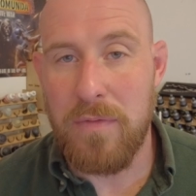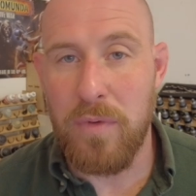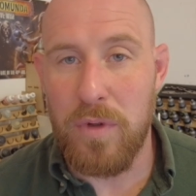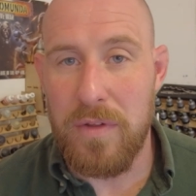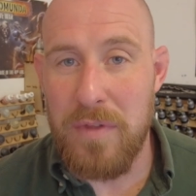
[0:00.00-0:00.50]

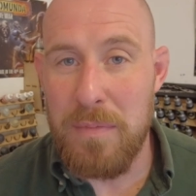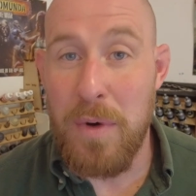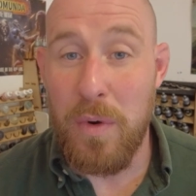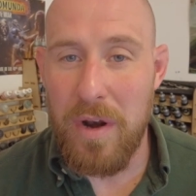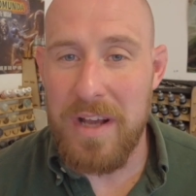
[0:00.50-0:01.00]
off all the
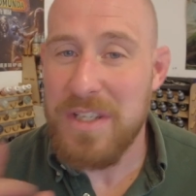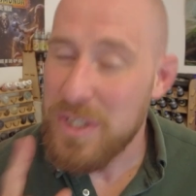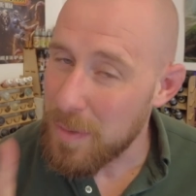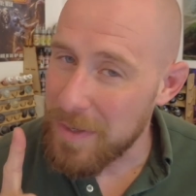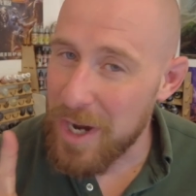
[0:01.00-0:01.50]
mold
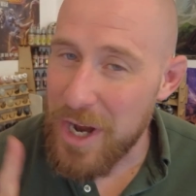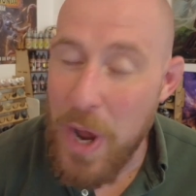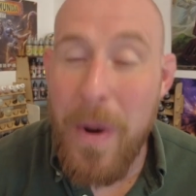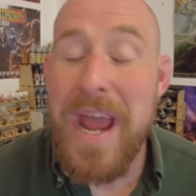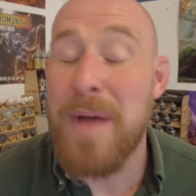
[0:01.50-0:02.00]
lines, something I
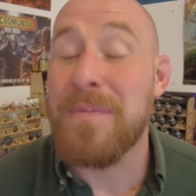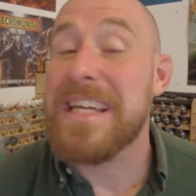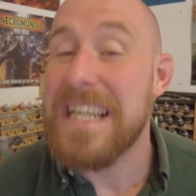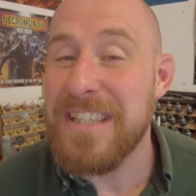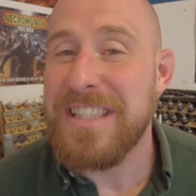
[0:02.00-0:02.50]
know I
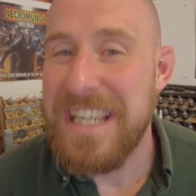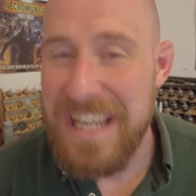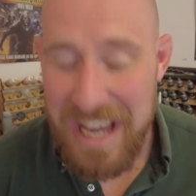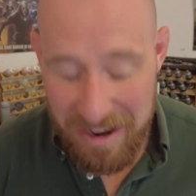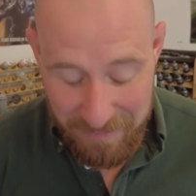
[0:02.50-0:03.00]
am
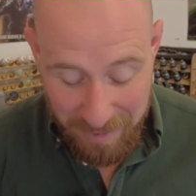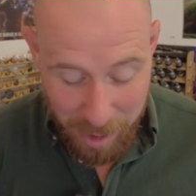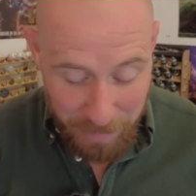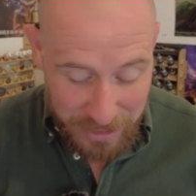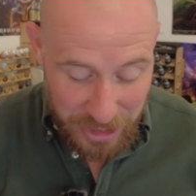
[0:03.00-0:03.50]
guilty
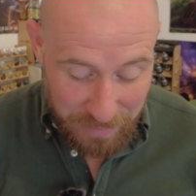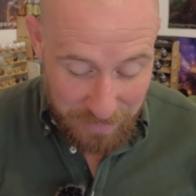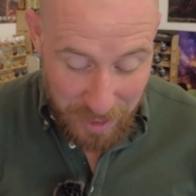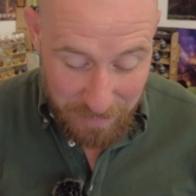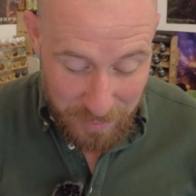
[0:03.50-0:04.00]
very much
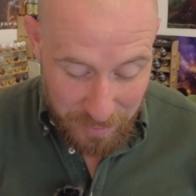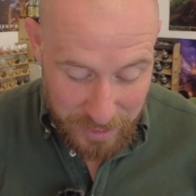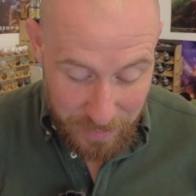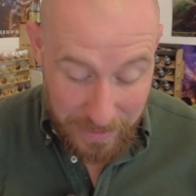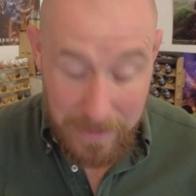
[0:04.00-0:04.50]
of
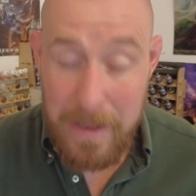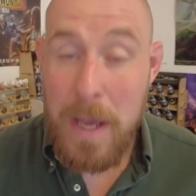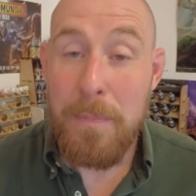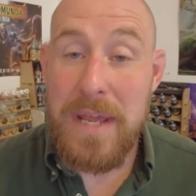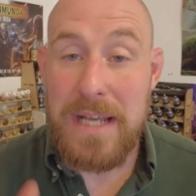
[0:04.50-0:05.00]
not doing.
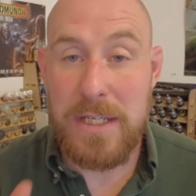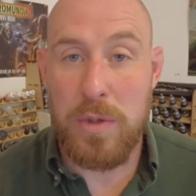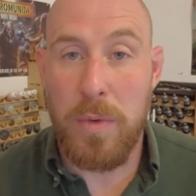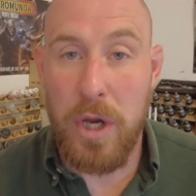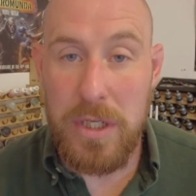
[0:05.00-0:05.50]
But yes,
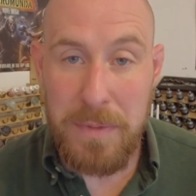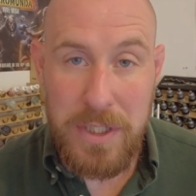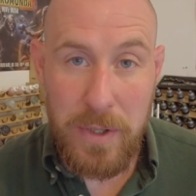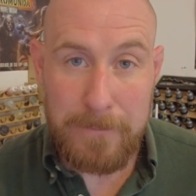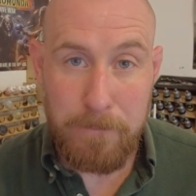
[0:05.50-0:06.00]
that's what we're going to be
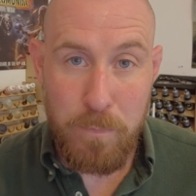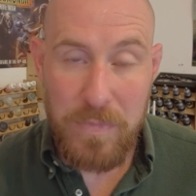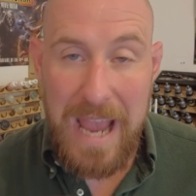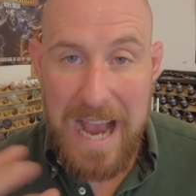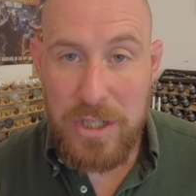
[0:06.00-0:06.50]
doing.
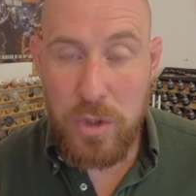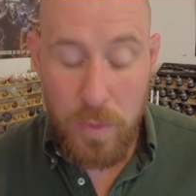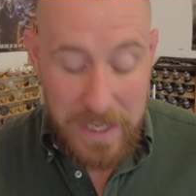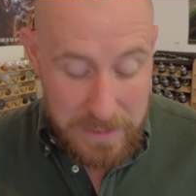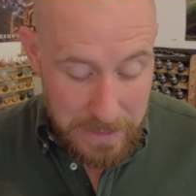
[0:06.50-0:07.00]
As
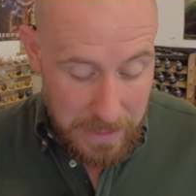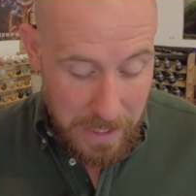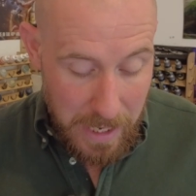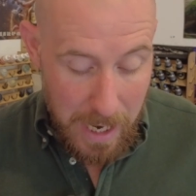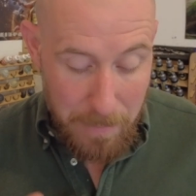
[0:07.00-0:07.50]
always,
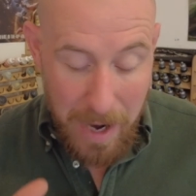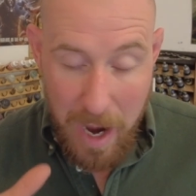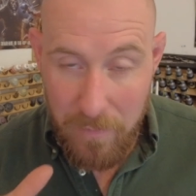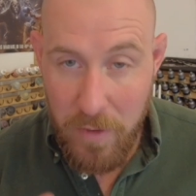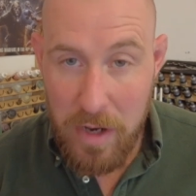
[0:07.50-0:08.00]

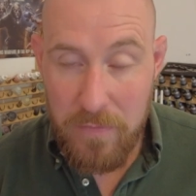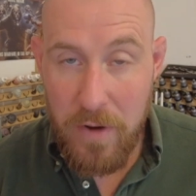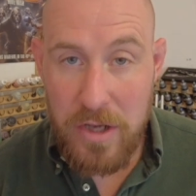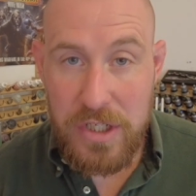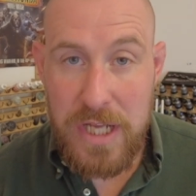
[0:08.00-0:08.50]
our very
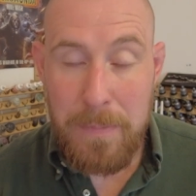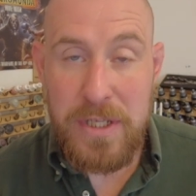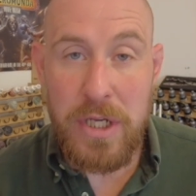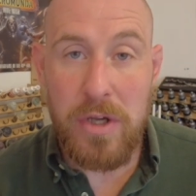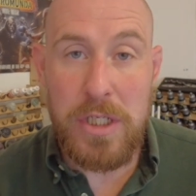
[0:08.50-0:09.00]
first step
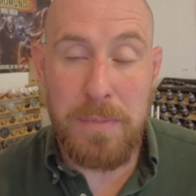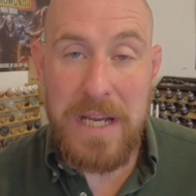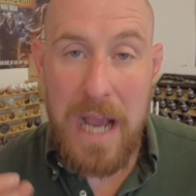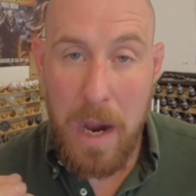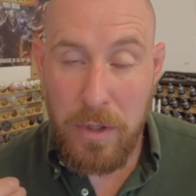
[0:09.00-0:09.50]
is going to
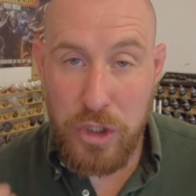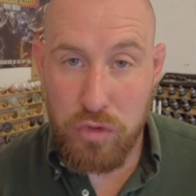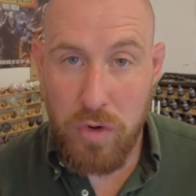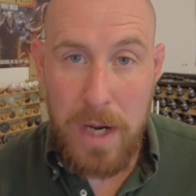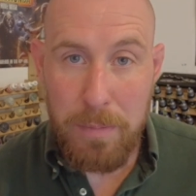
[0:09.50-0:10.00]
be our
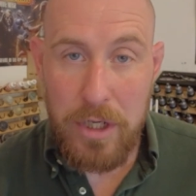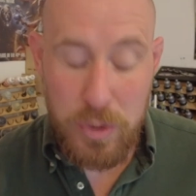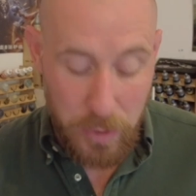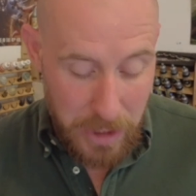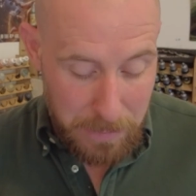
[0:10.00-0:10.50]
dry
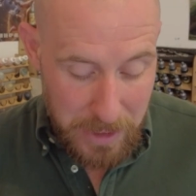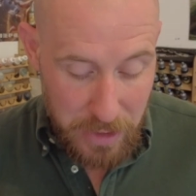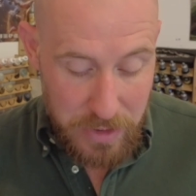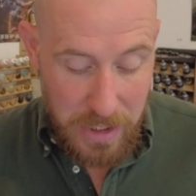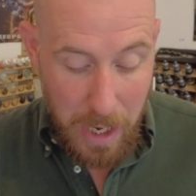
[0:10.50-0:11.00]
brush. We're going to be
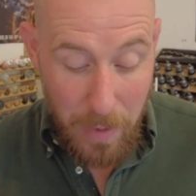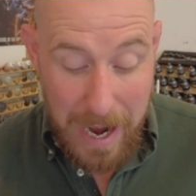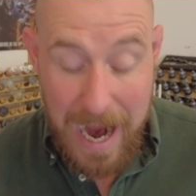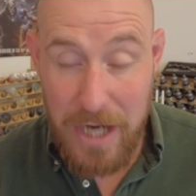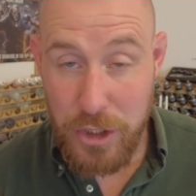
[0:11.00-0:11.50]
using
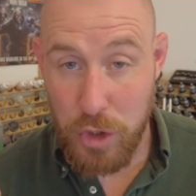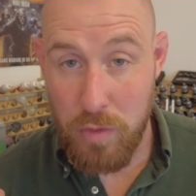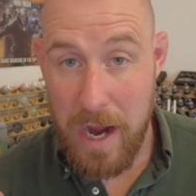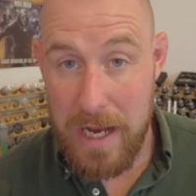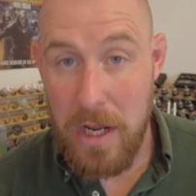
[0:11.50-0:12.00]
our Ash
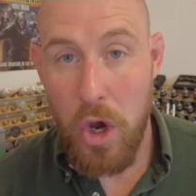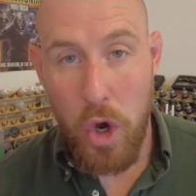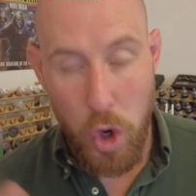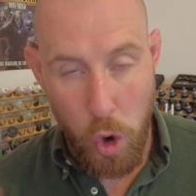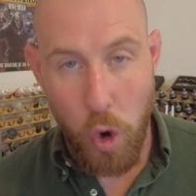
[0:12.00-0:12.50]
Grey
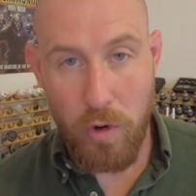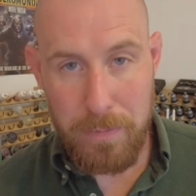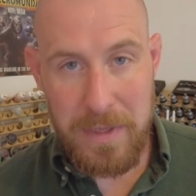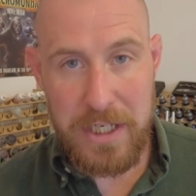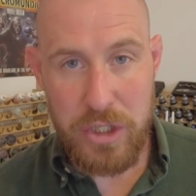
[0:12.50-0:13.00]
or
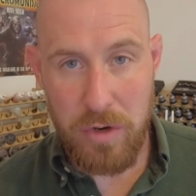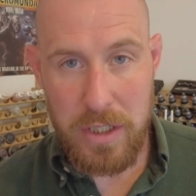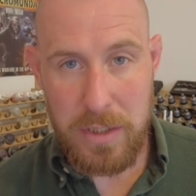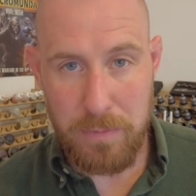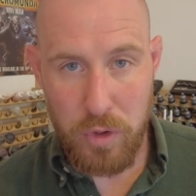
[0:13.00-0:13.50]

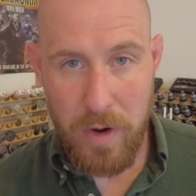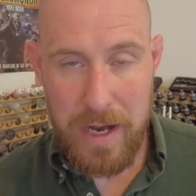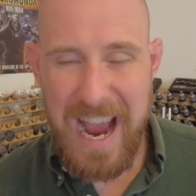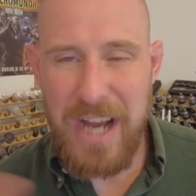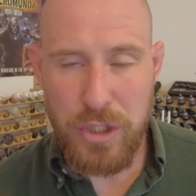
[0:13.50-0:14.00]
Administratum
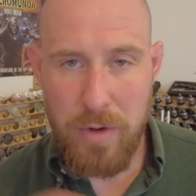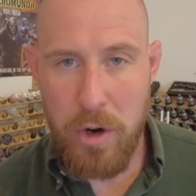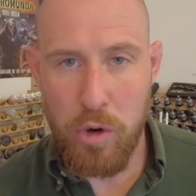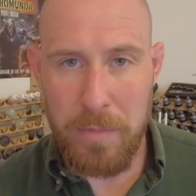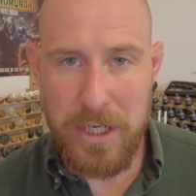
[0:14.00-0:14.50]
Grey. Ash Grey
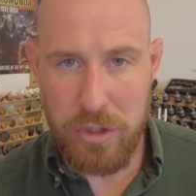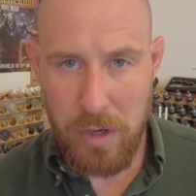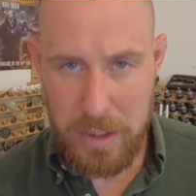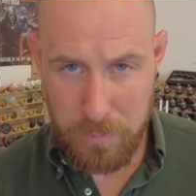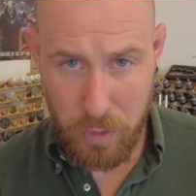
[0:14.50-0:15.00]
or
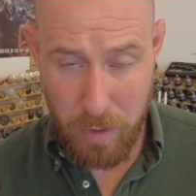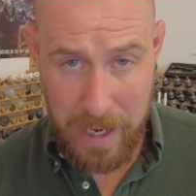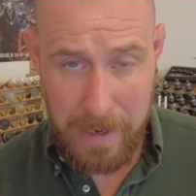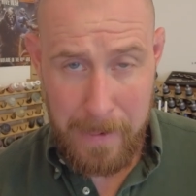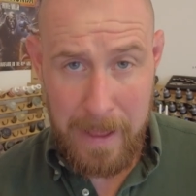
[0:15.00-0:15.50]
Administratum Grey.